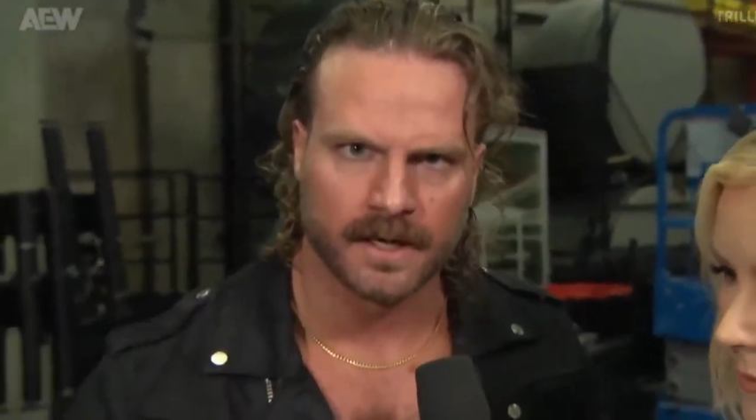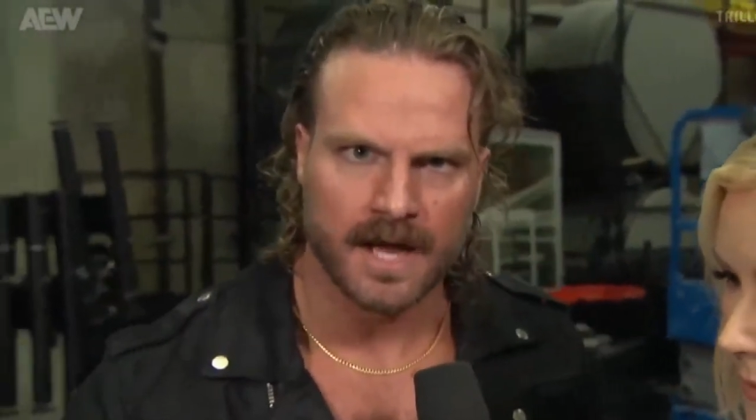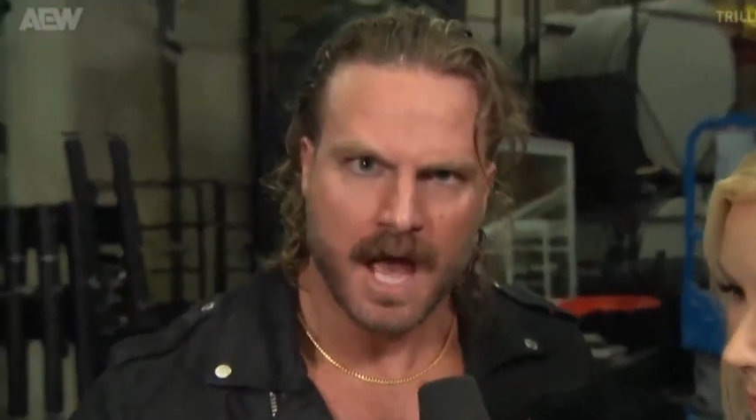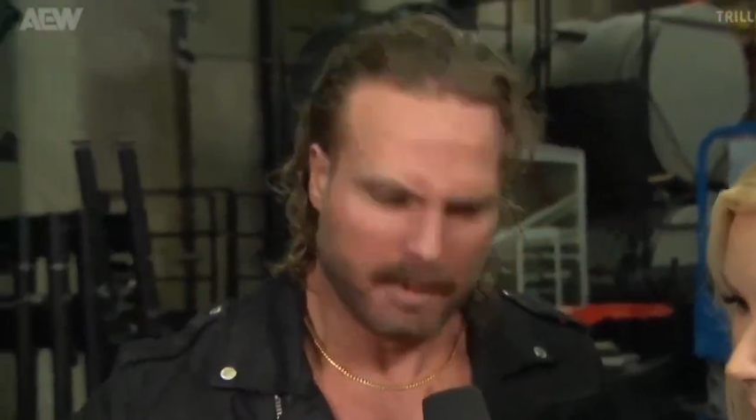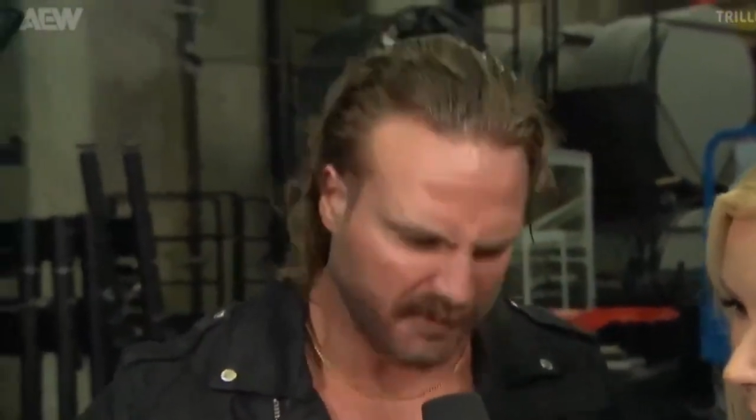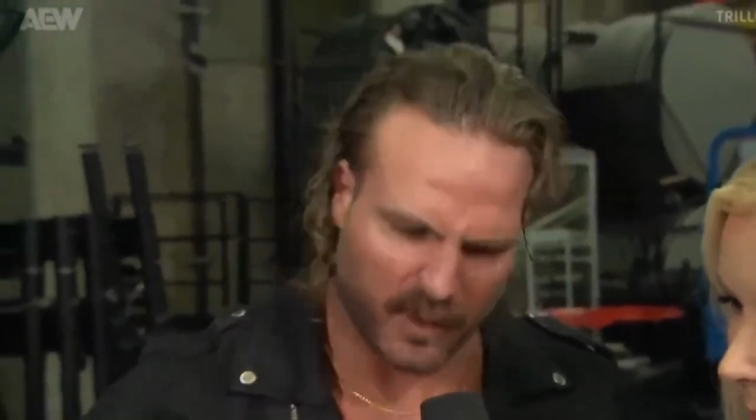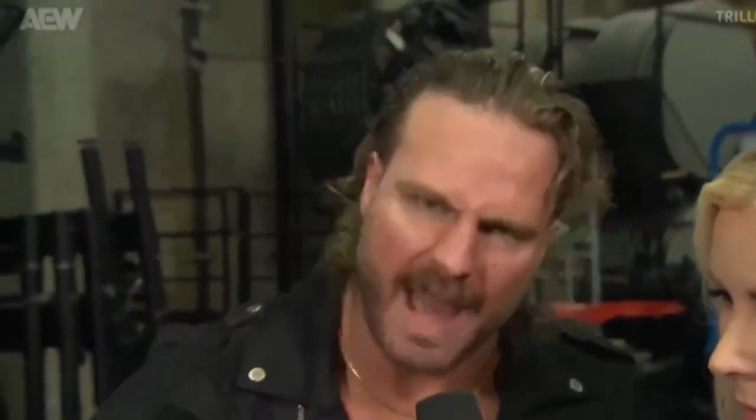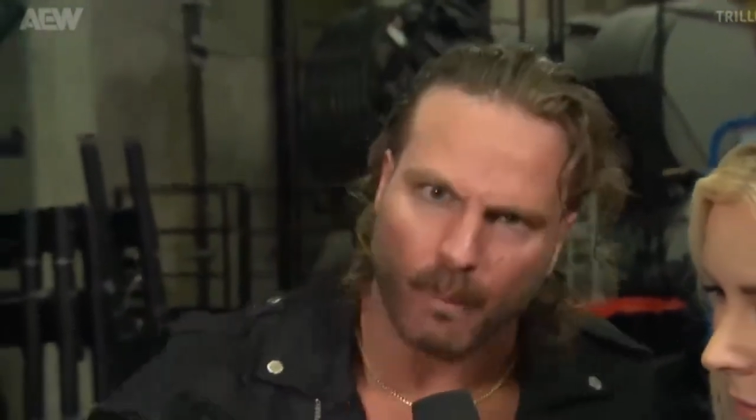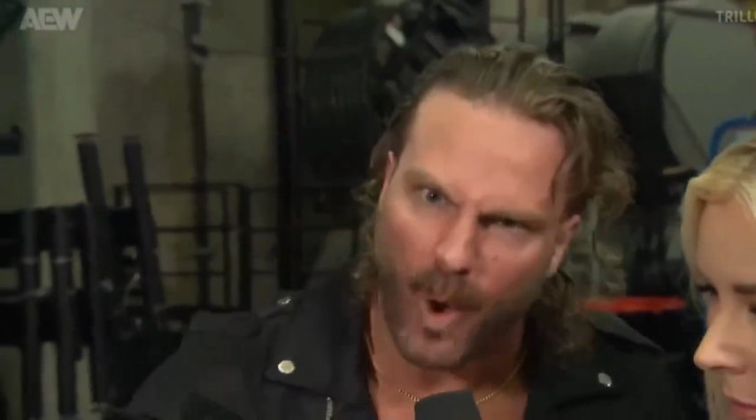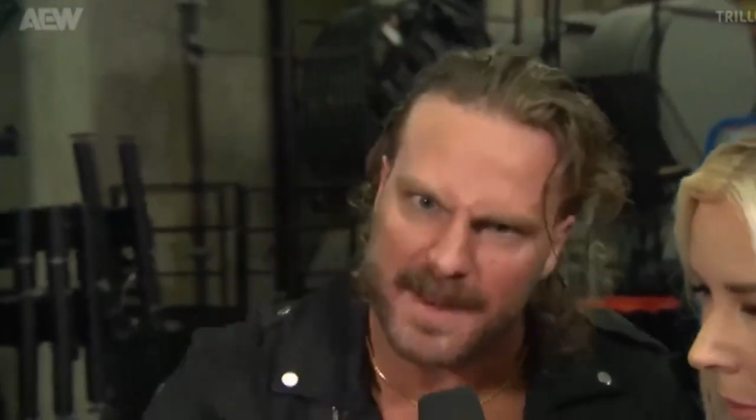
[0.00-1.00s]
But for
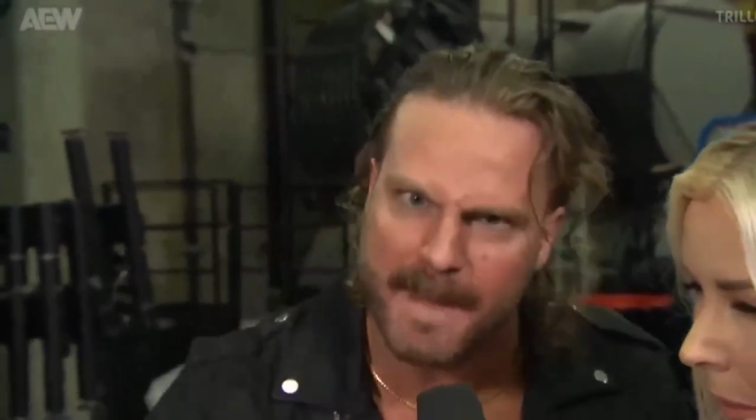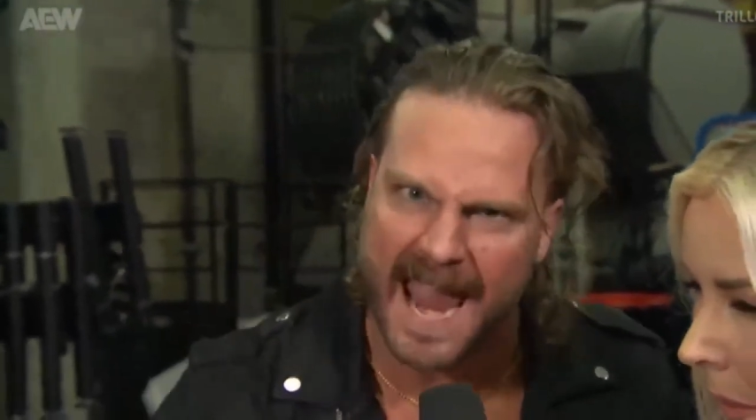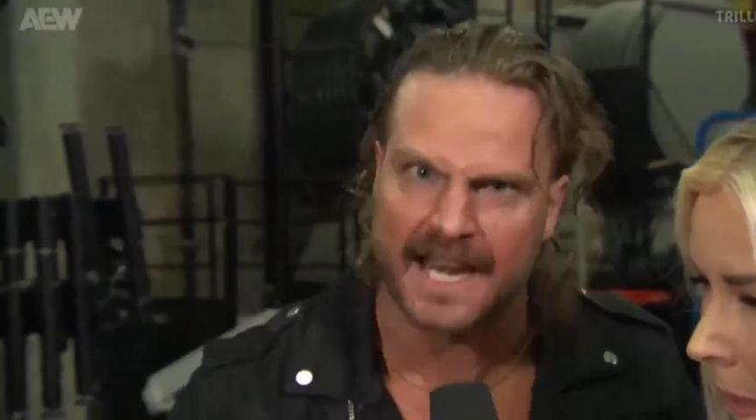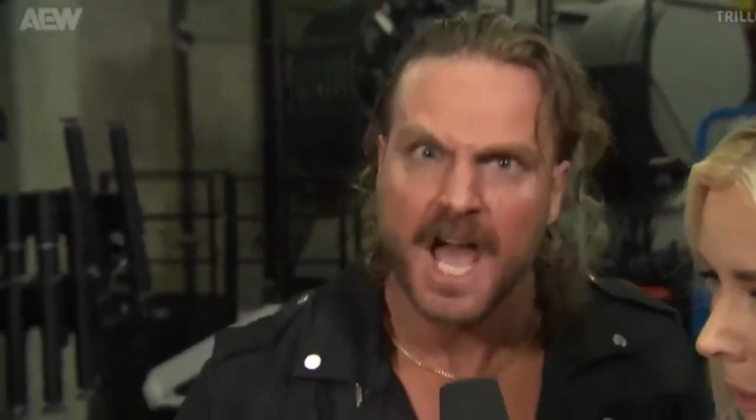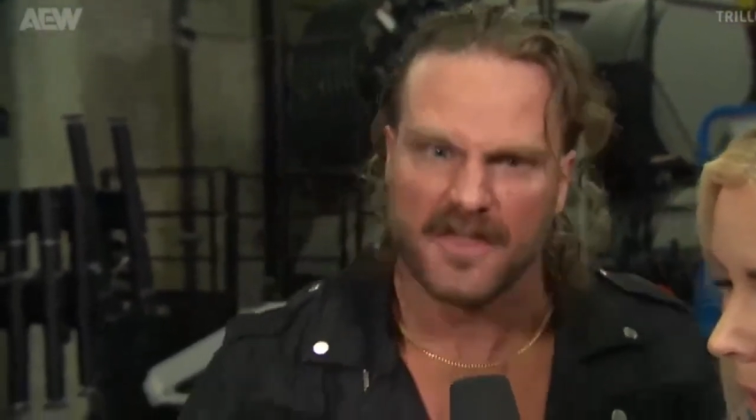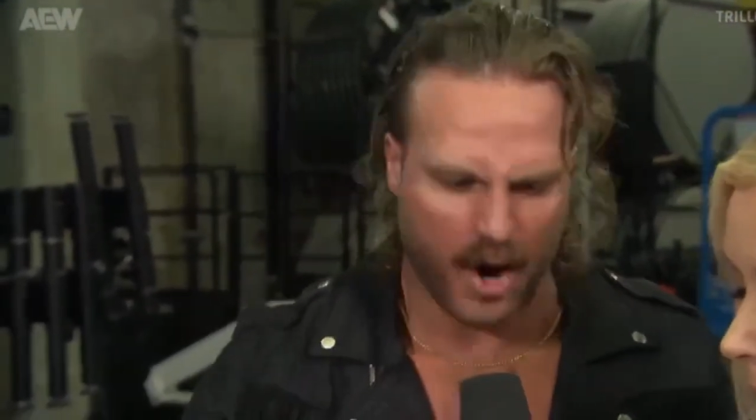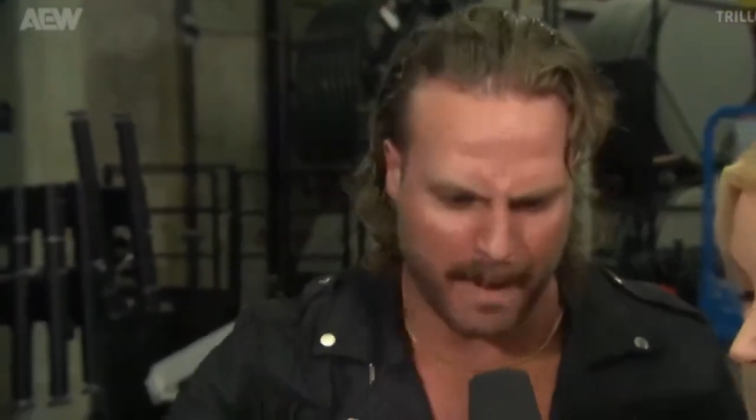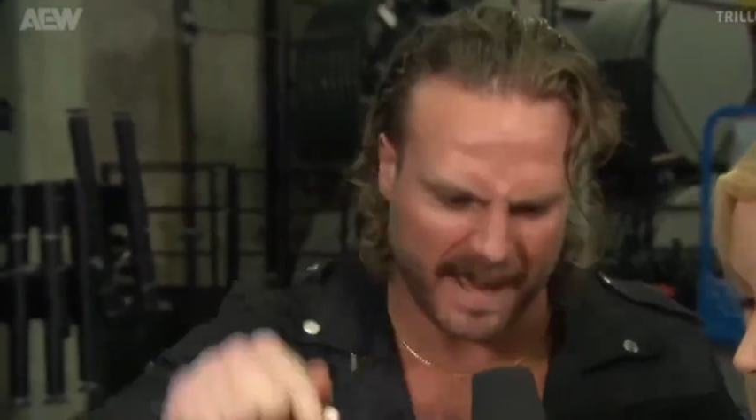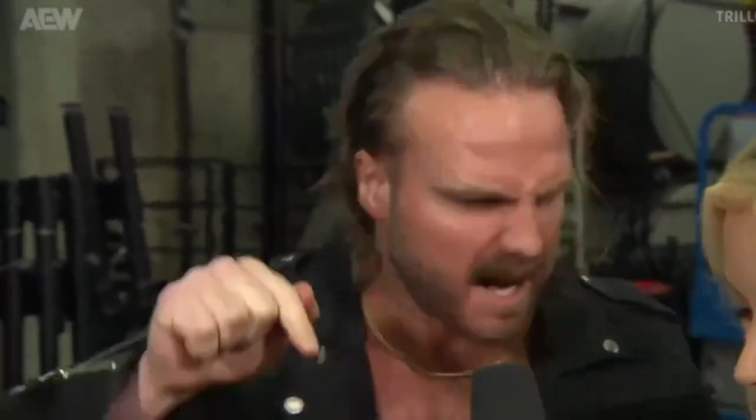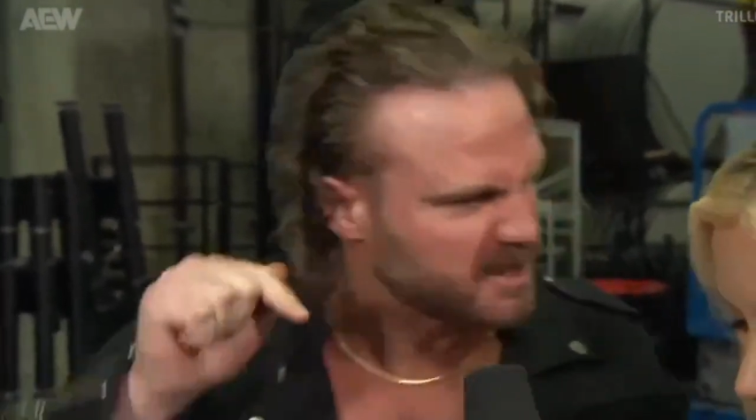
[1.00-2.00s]
that one man, there
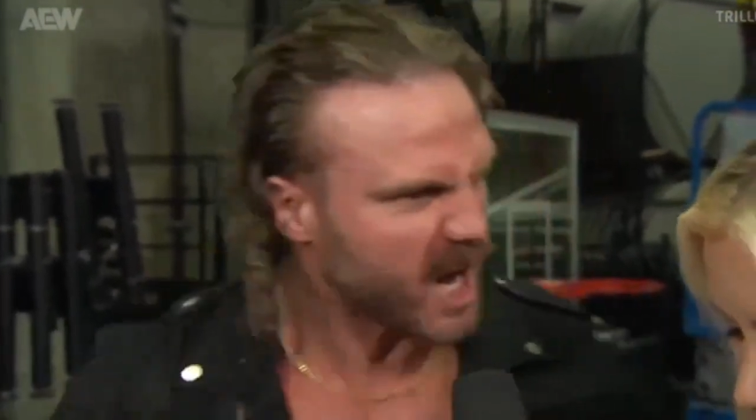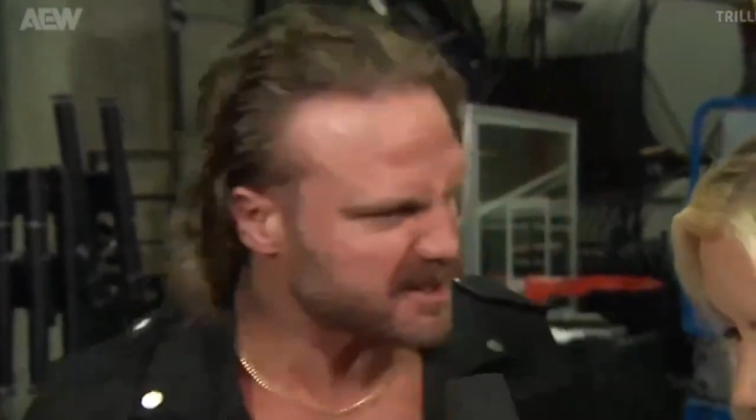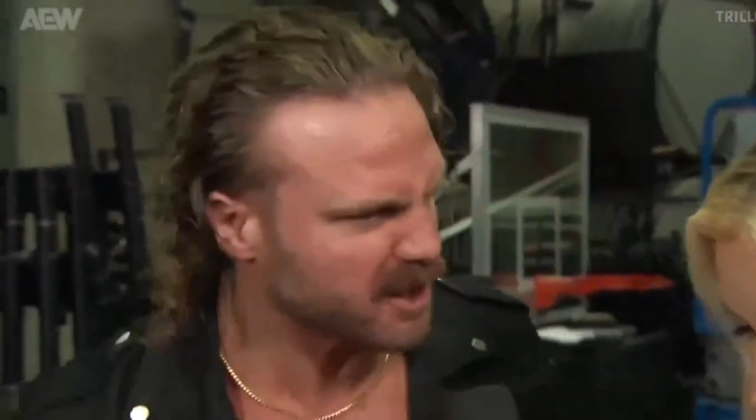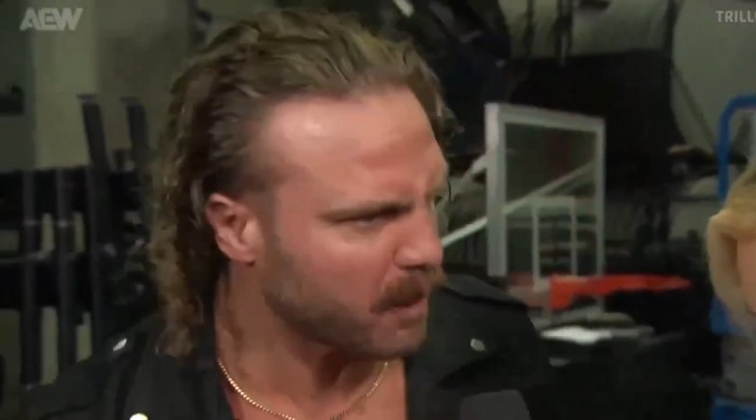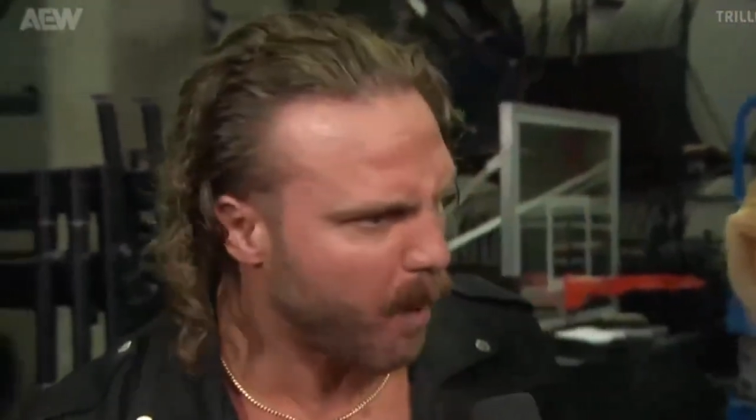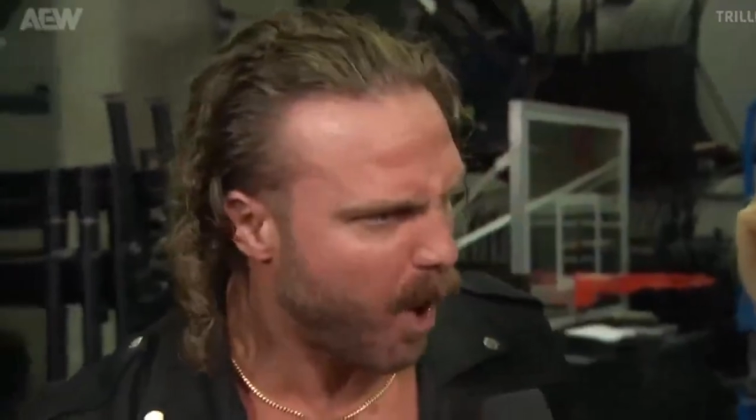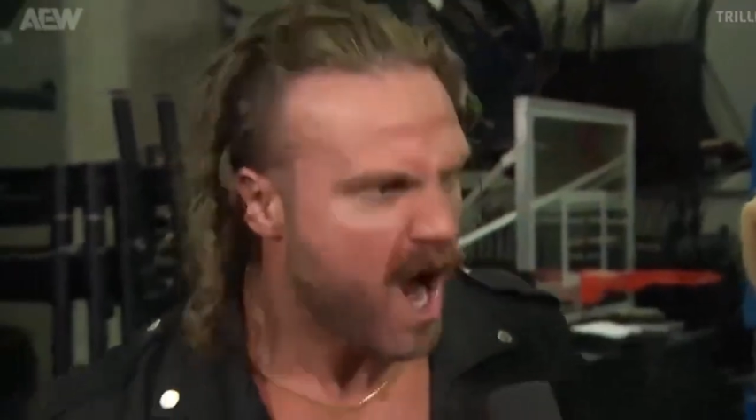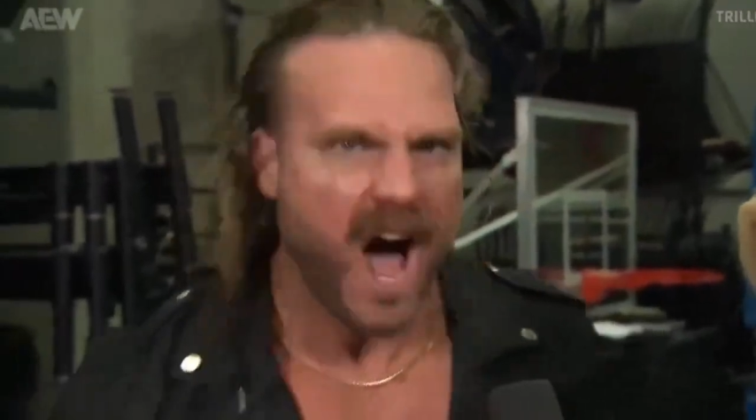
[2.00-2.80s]
have been a dozen or more